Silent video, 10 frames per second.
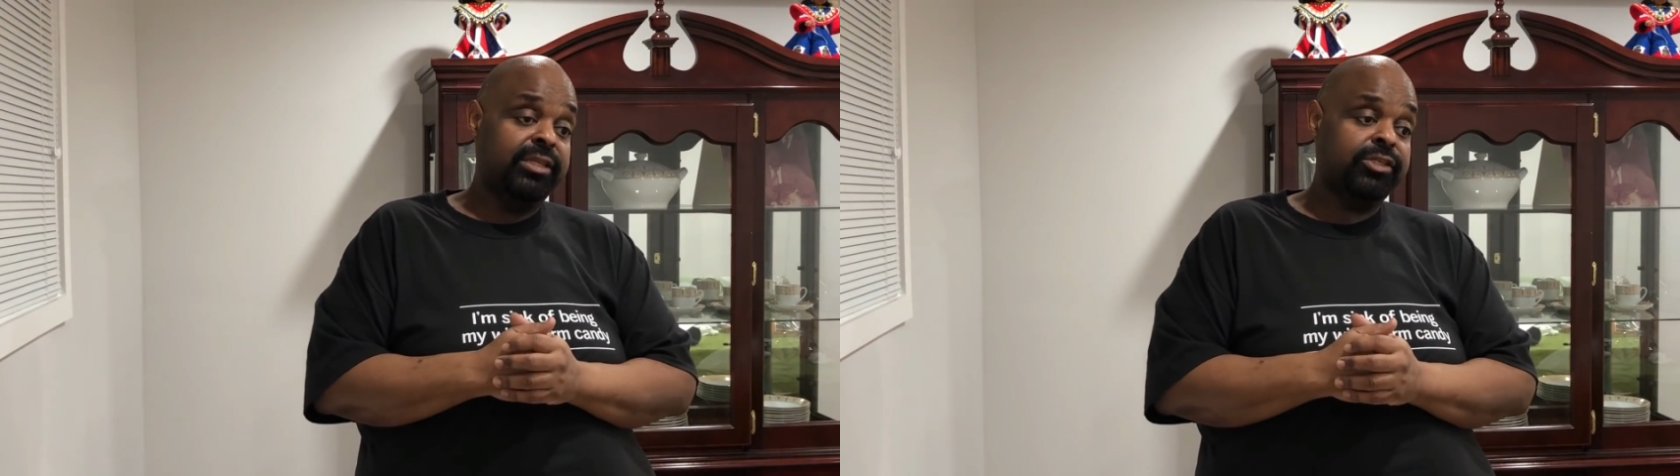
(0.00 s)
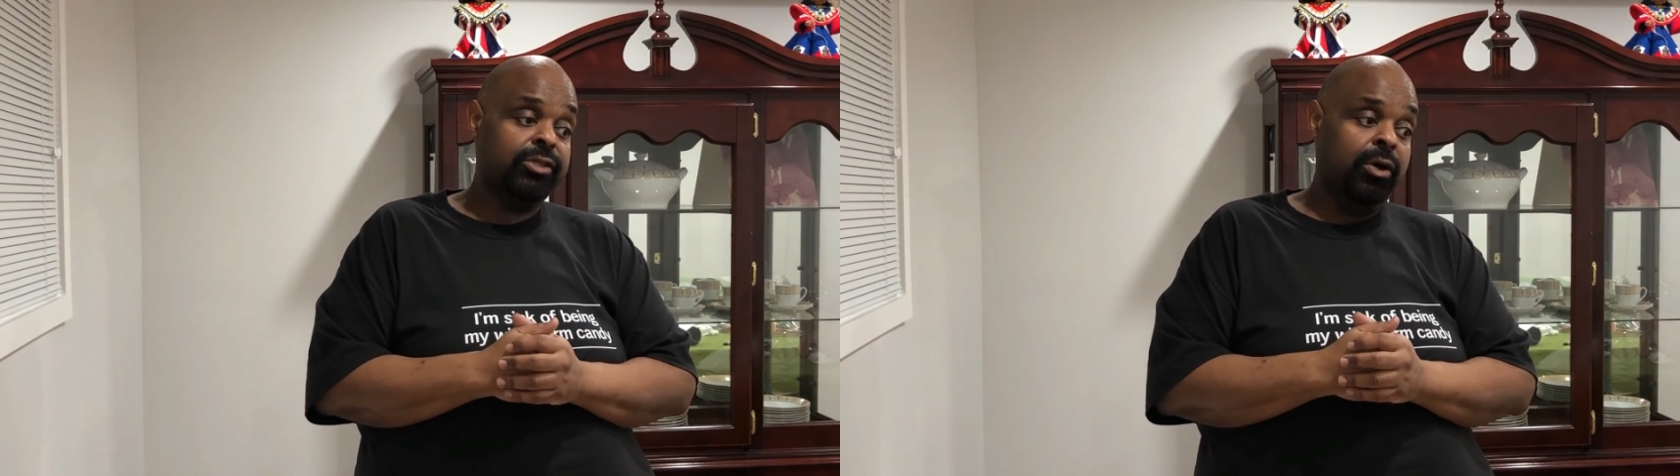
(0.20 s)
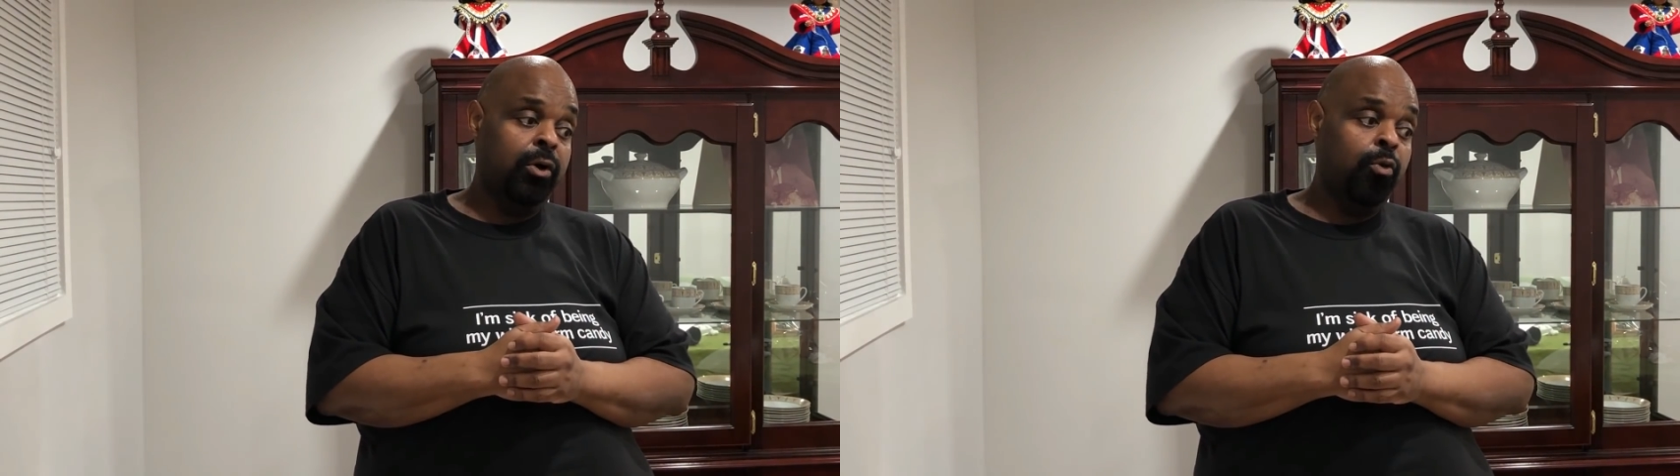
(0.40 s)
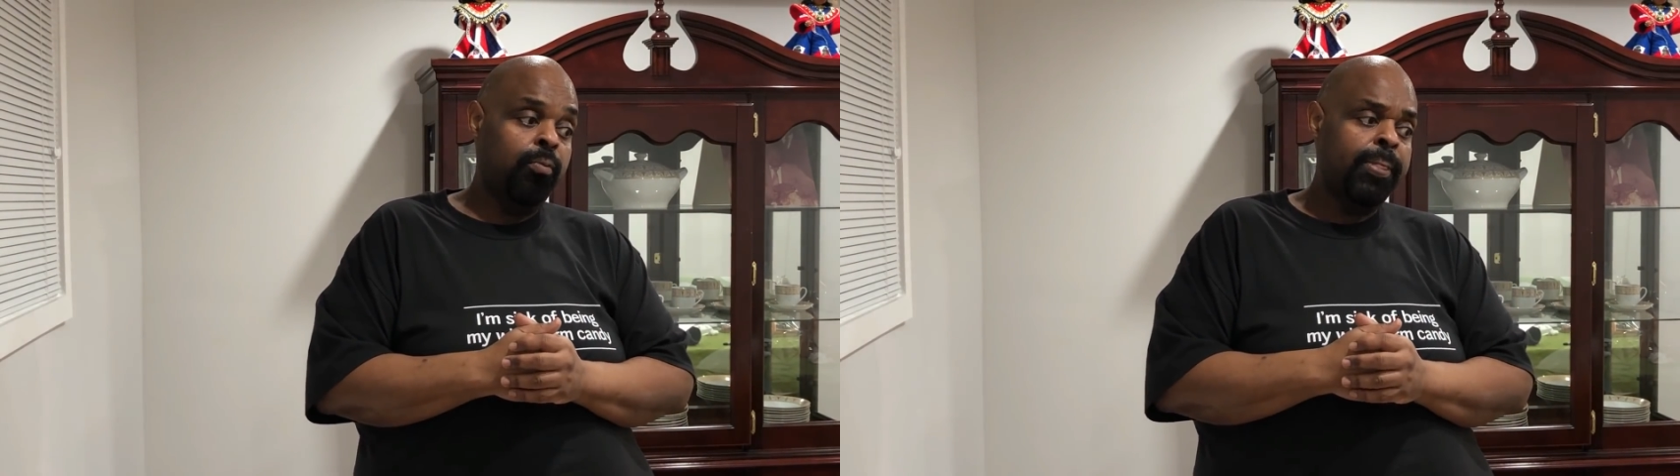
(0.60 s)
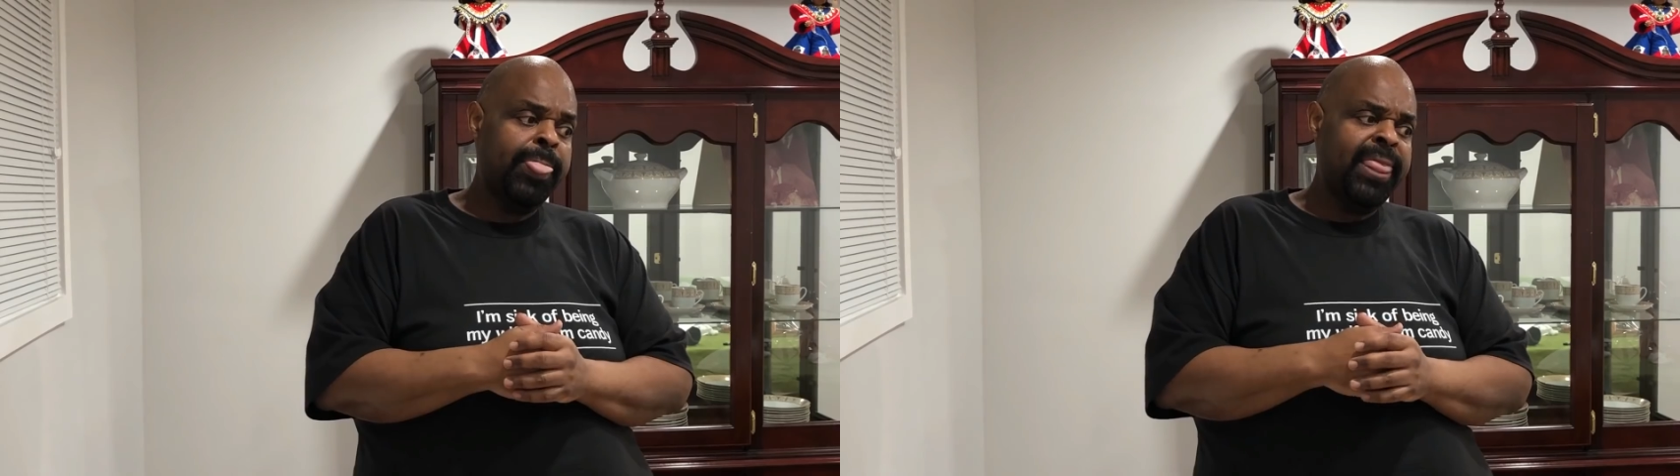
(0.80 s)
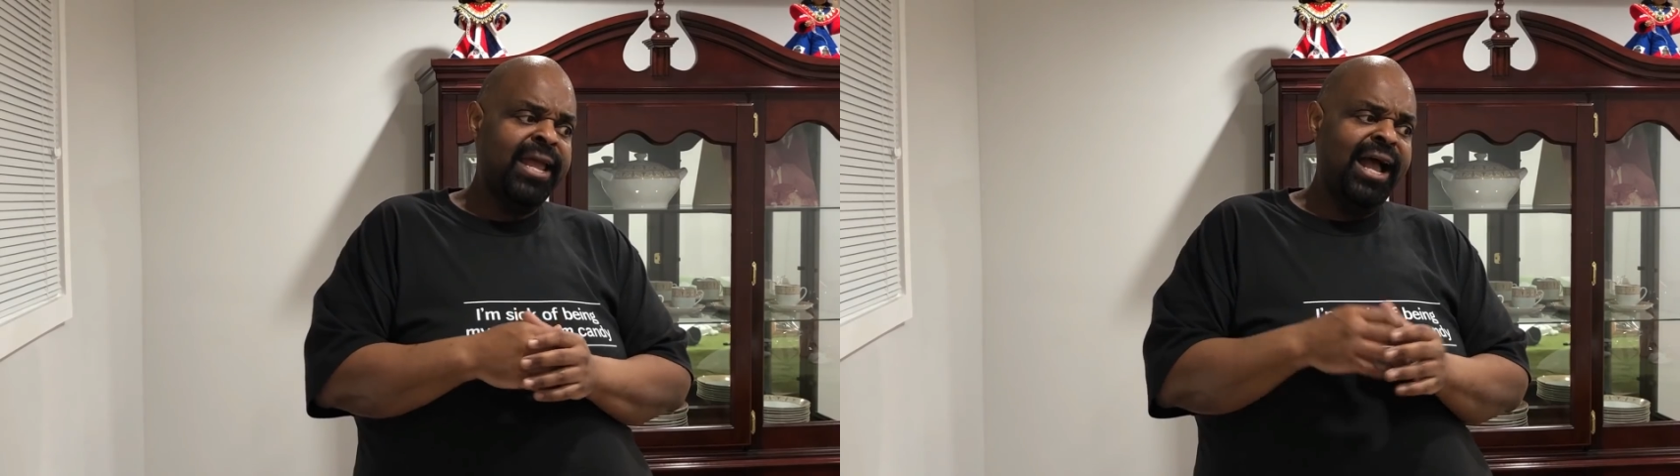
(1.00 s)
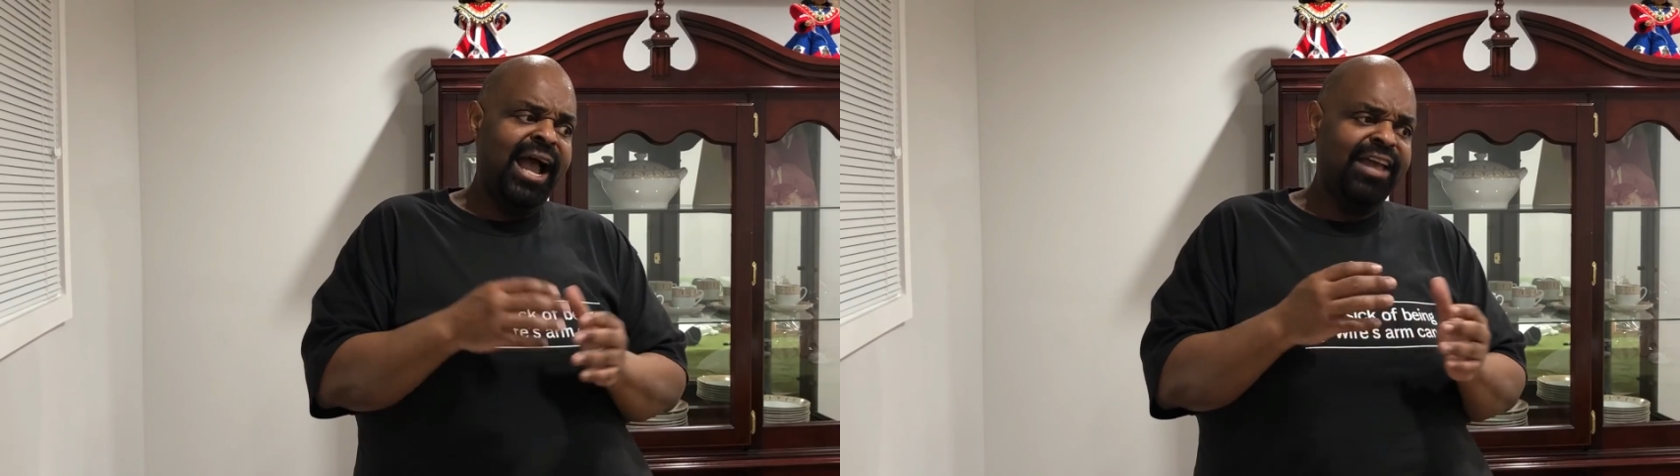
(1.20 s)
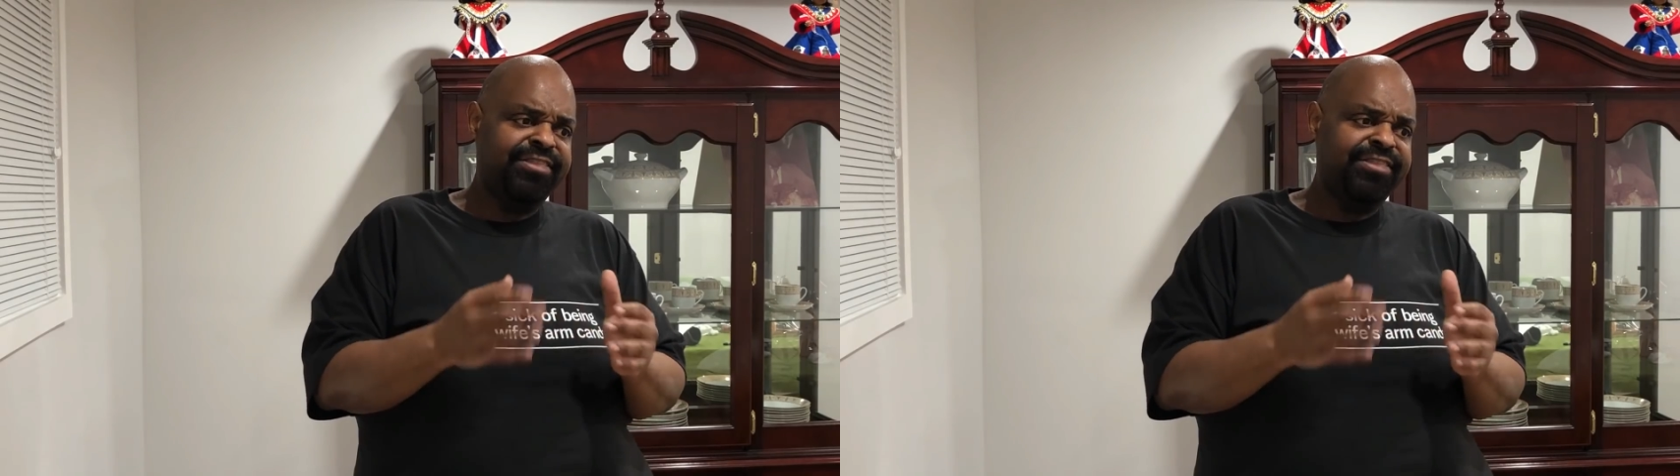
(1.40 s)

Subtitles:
So I